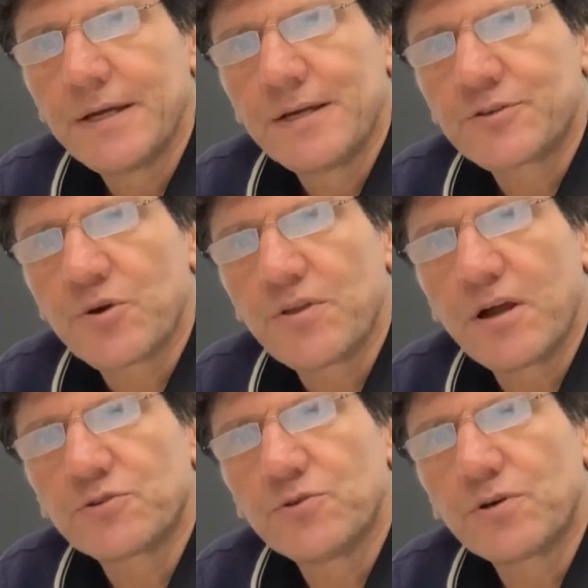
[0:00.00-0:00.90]
So there
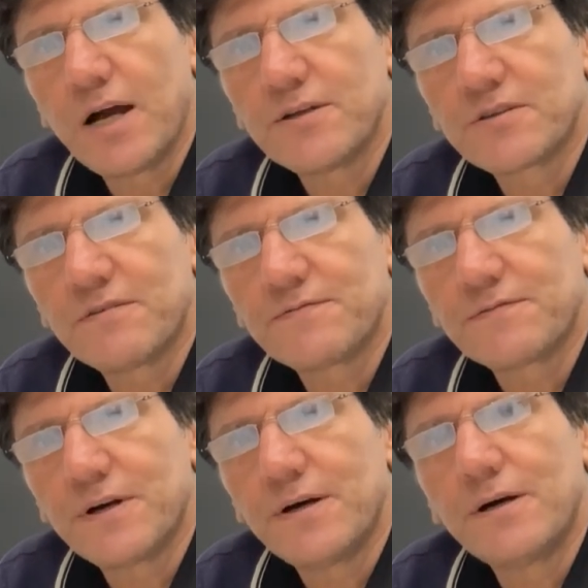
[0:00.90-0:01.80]
are two kinds
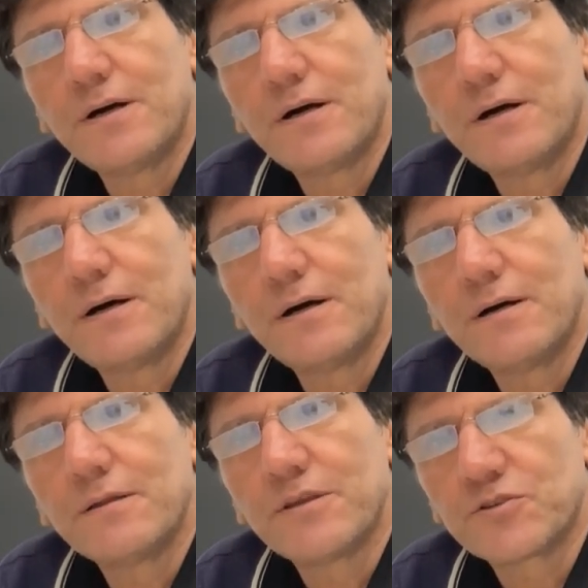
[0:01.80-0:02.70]
of
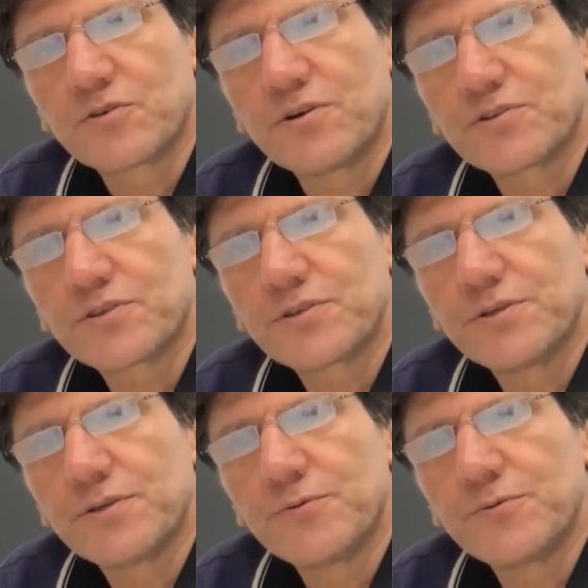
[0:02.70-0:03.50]
discourse.